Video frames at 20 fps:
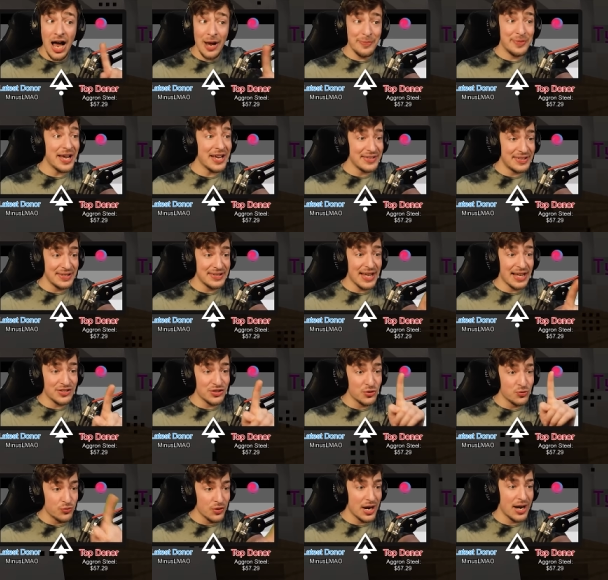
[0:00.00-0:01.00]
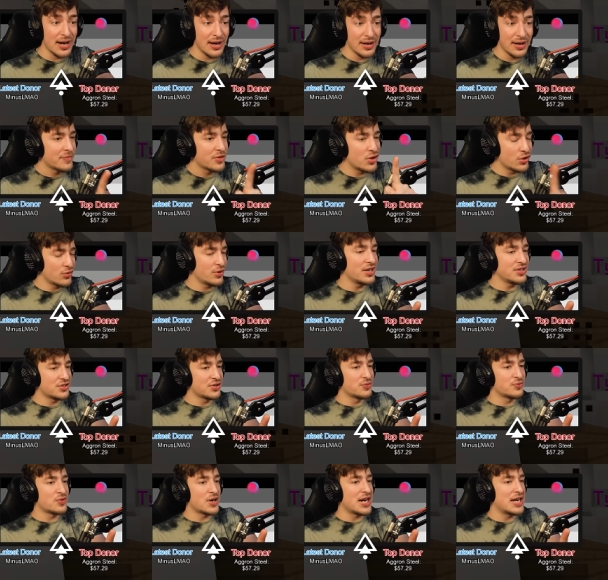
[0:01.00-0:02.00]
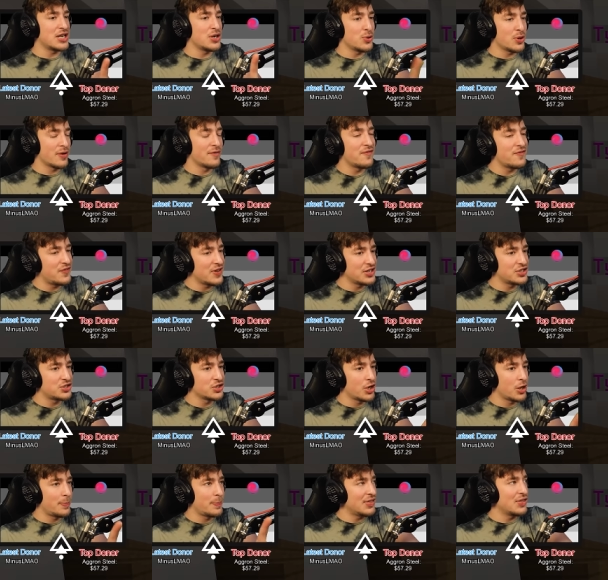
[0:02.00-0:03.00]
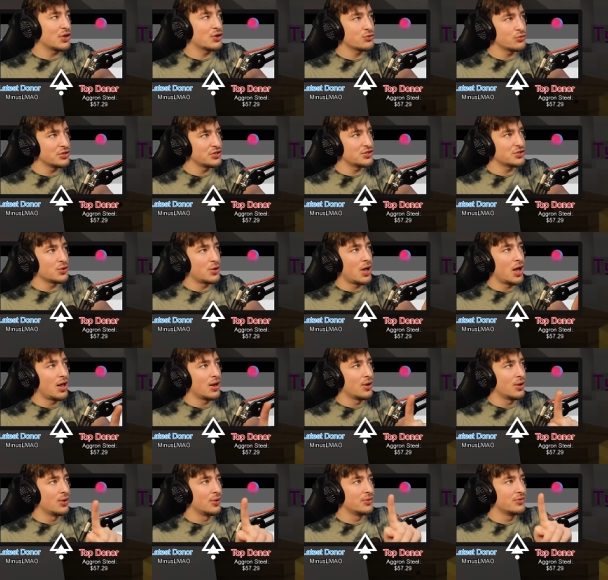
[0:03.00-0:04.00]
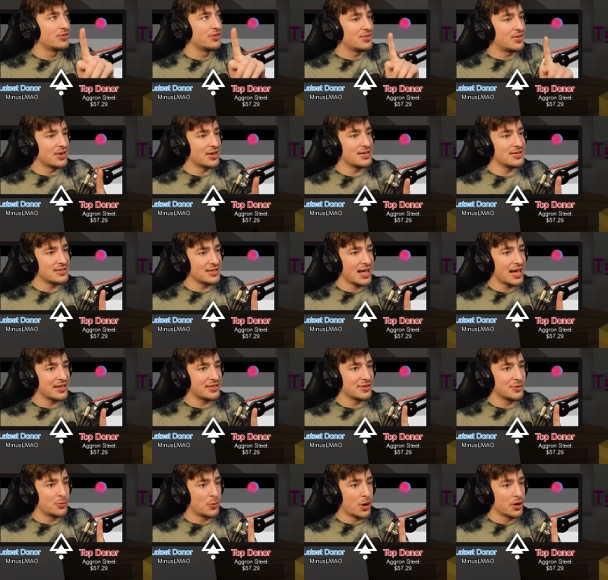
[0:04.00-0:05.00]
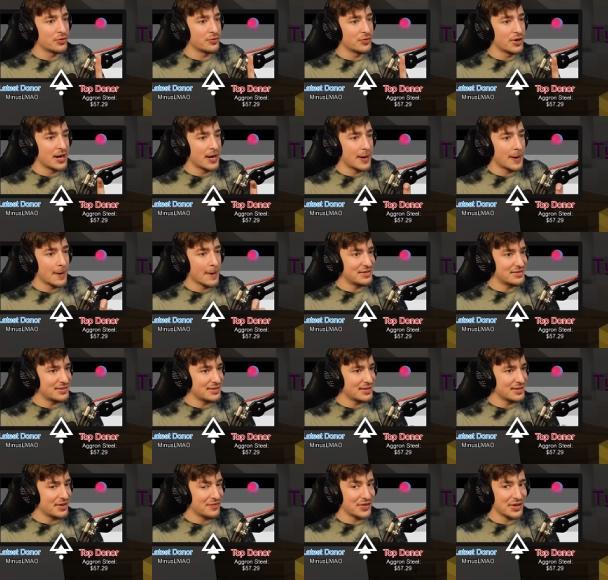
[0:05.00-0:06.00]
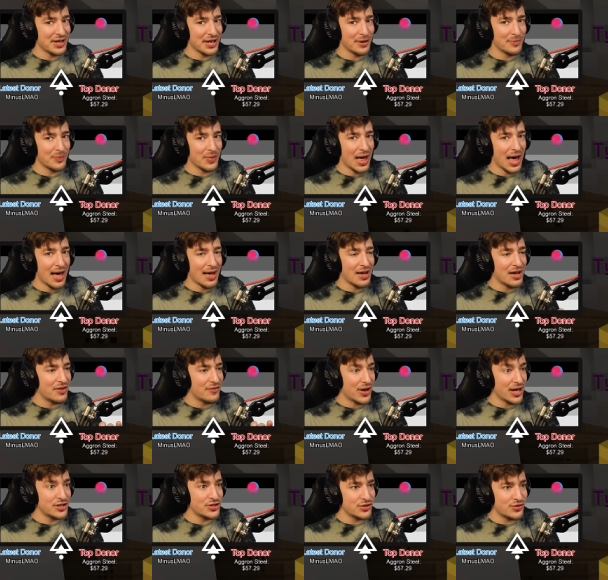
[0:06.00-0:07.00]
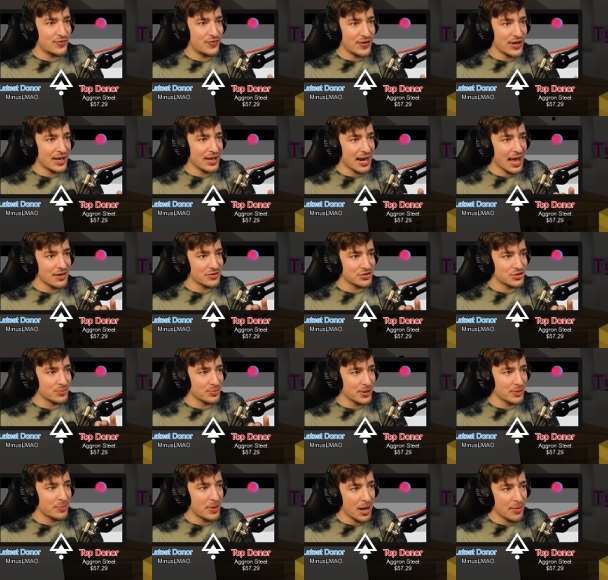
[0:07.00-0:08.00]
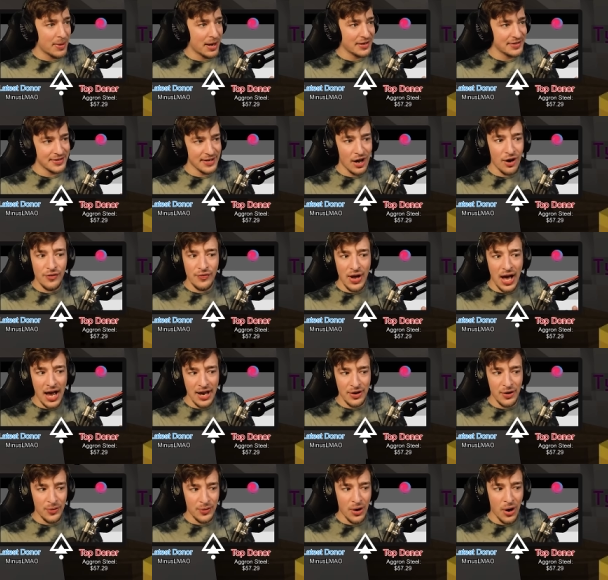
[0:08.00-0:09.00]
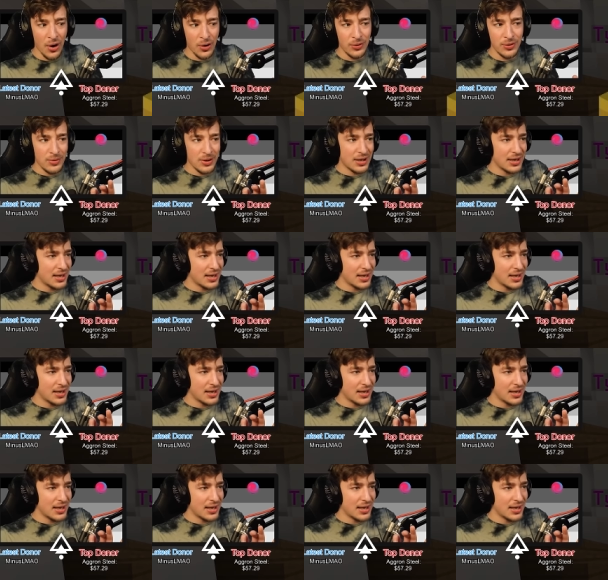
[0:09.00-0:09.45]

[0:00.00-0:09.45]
I'm guessing that's a ring. There is a ring you can fish up in the Crystal Hollows that is like the One Ring. Is it giving him that? Have I just figured out something by myself? I don't know. We